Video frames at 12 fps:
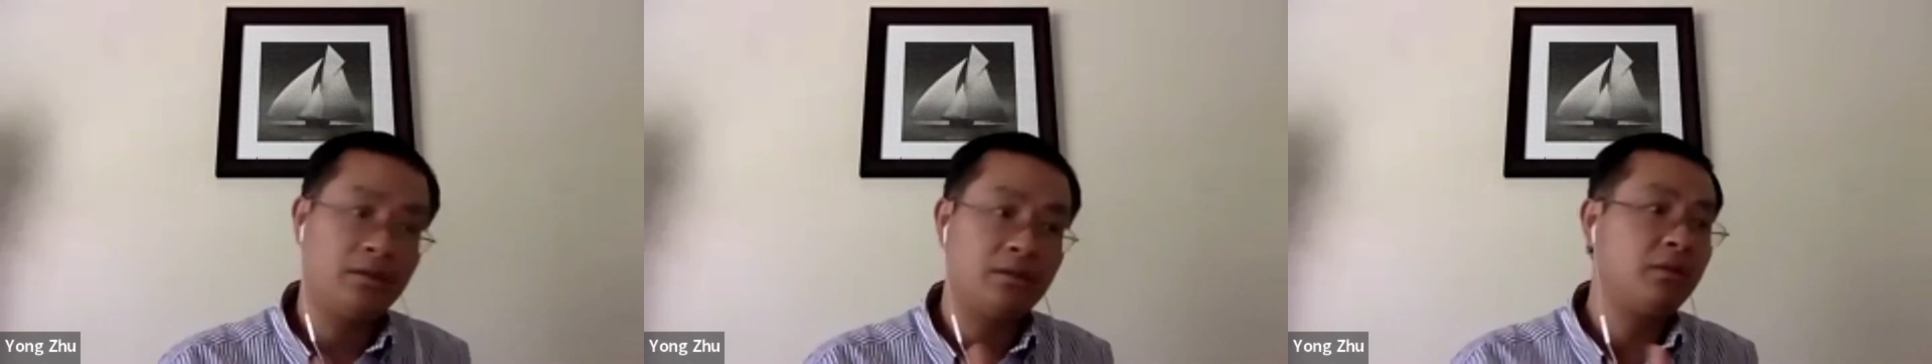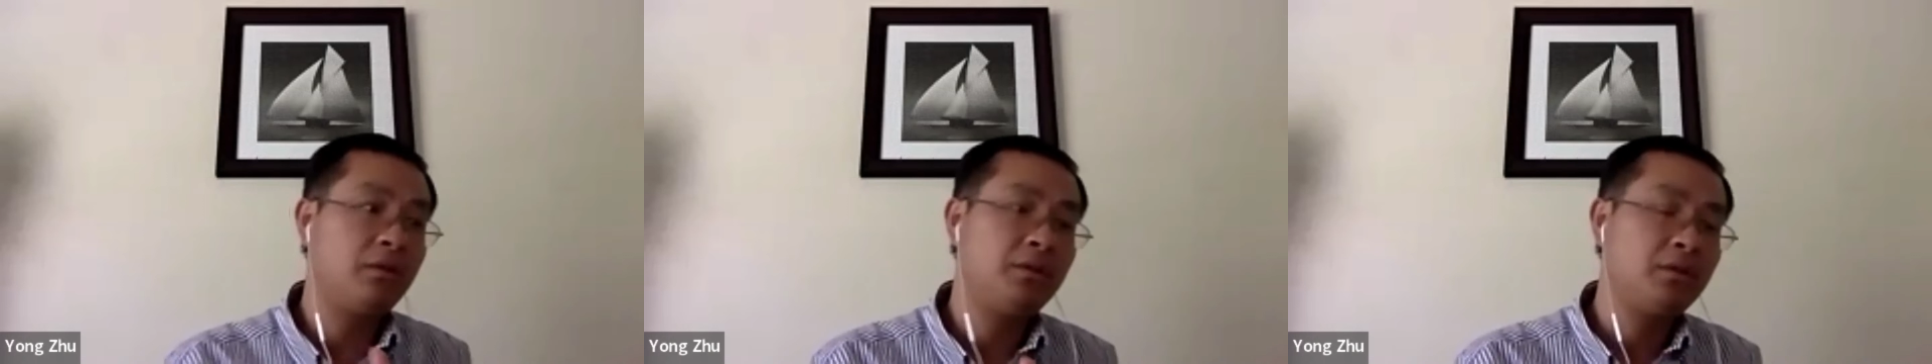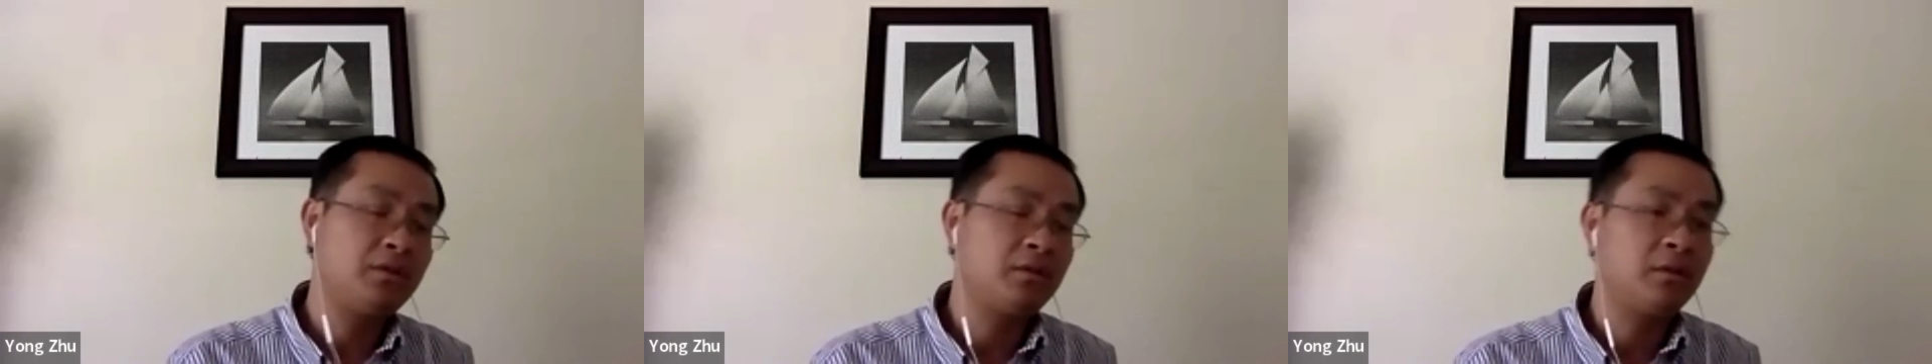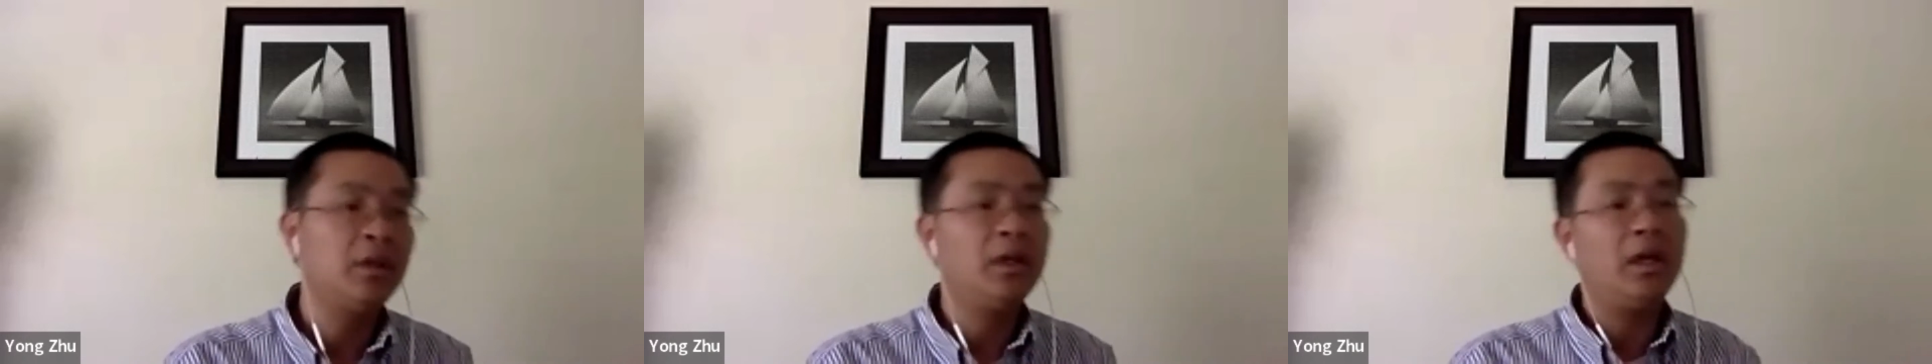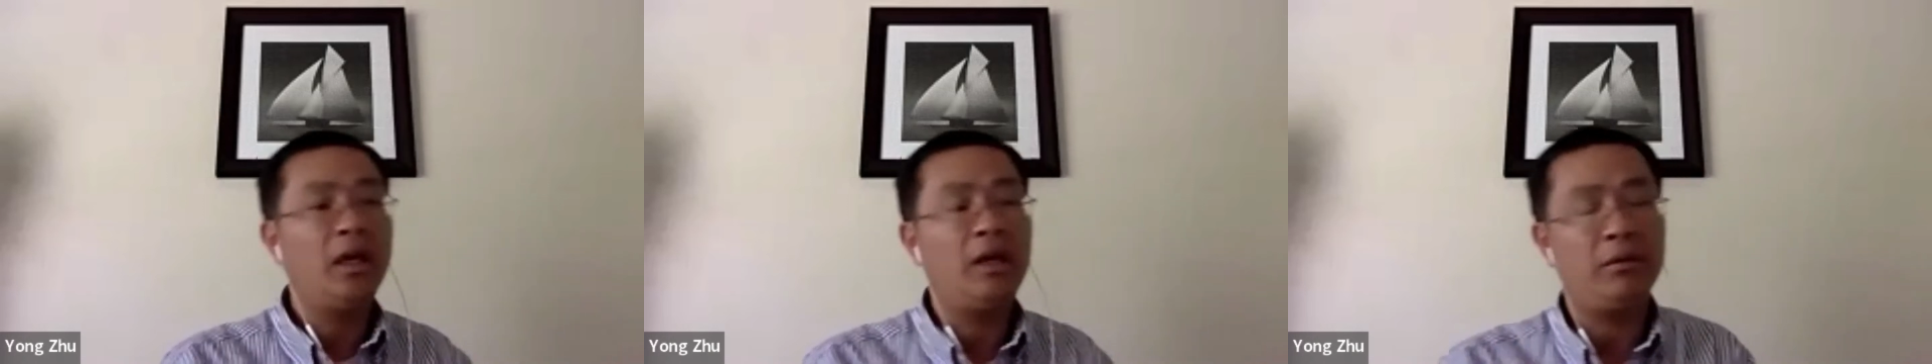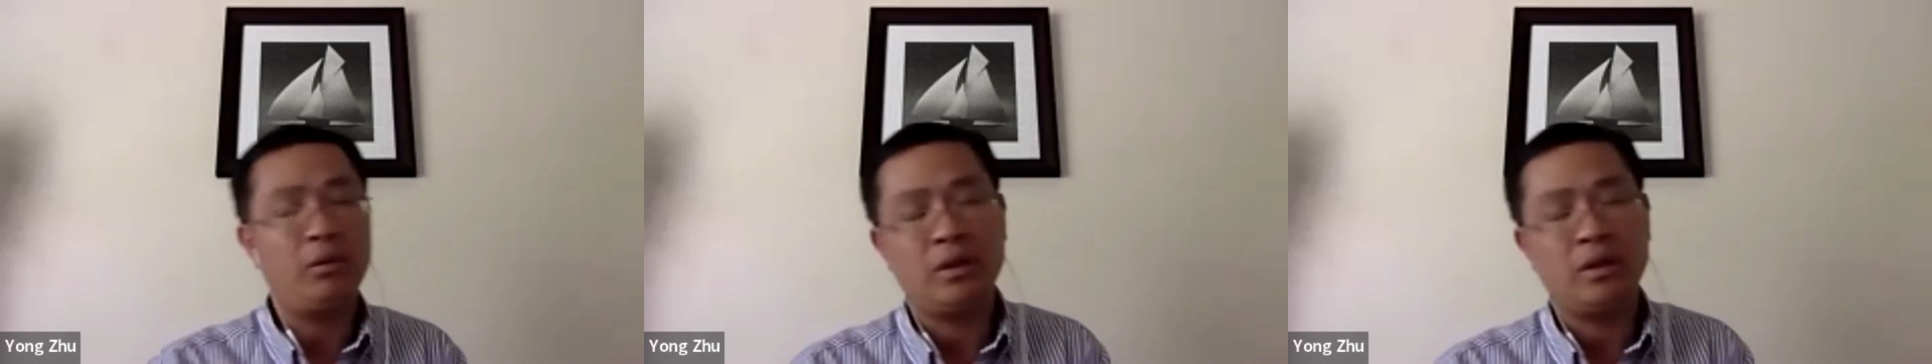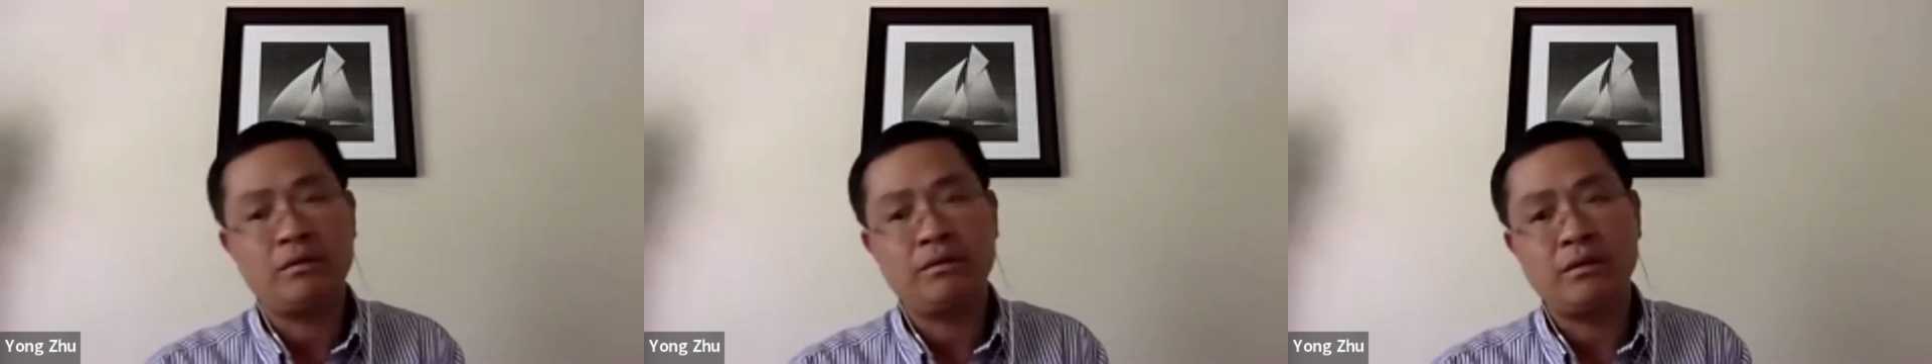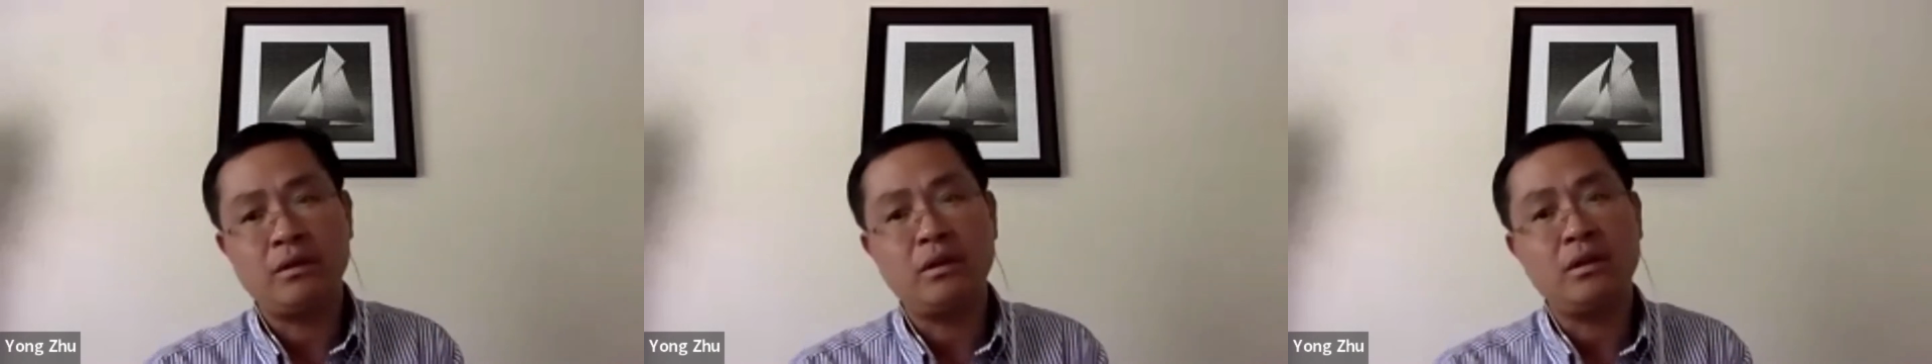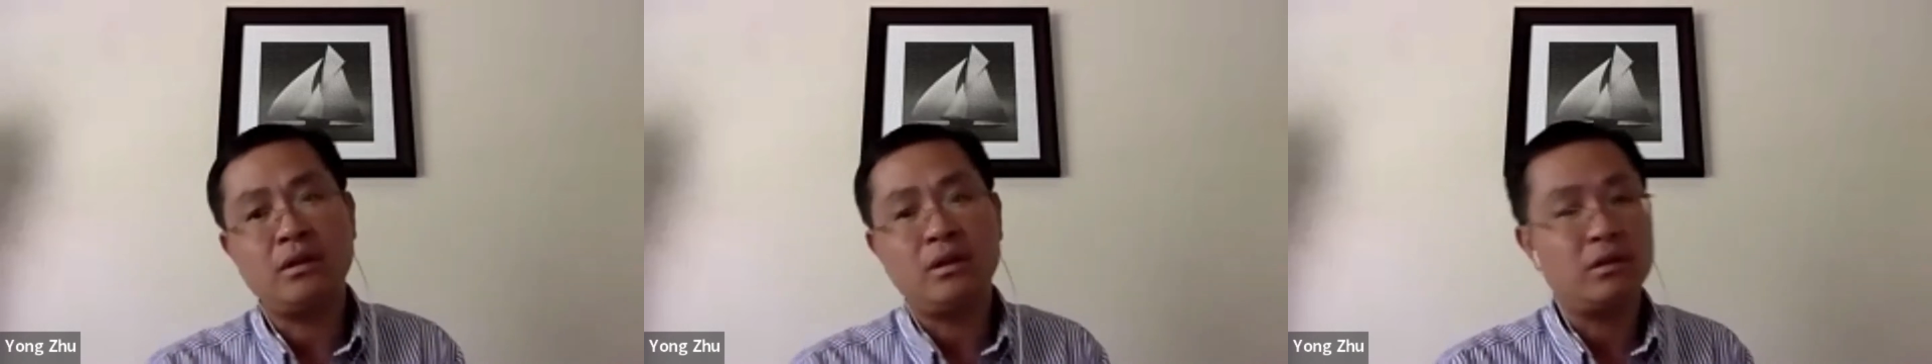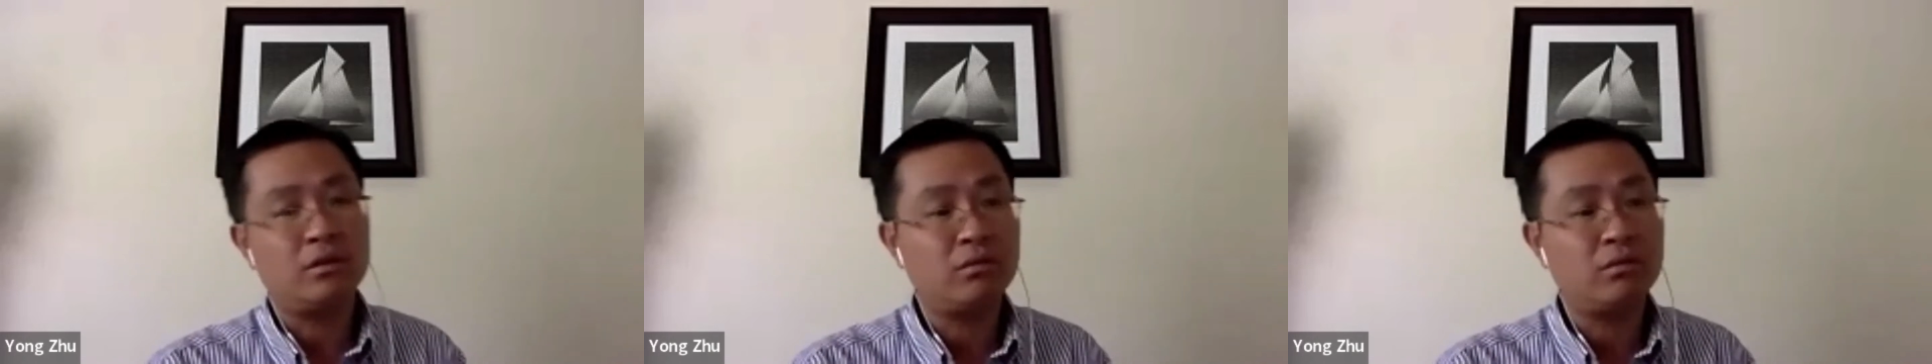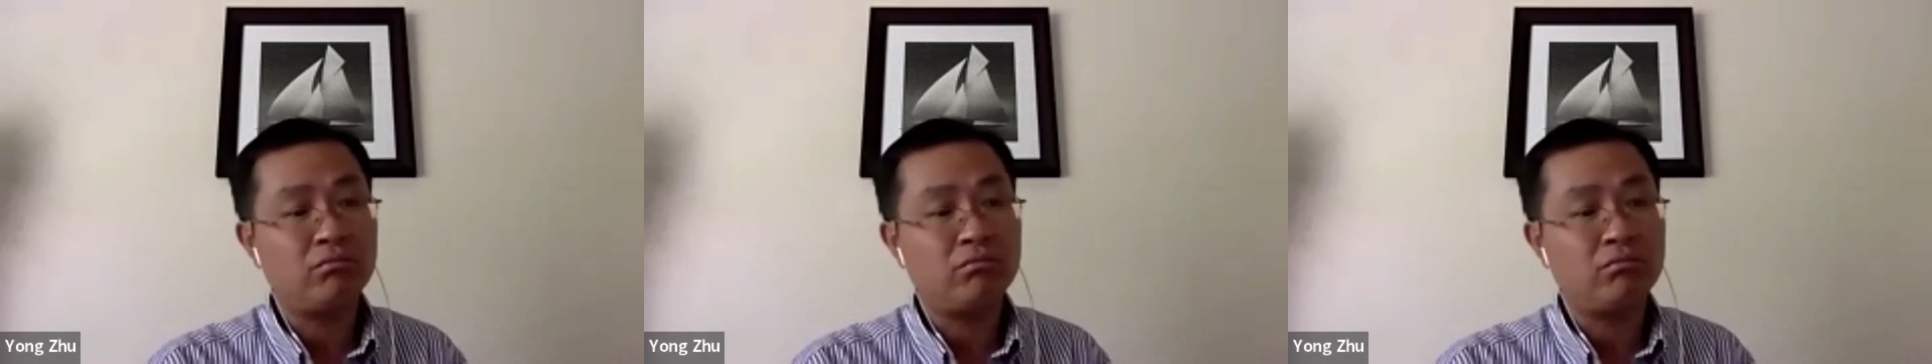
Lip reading: right? It's still Newton's law. It works for not only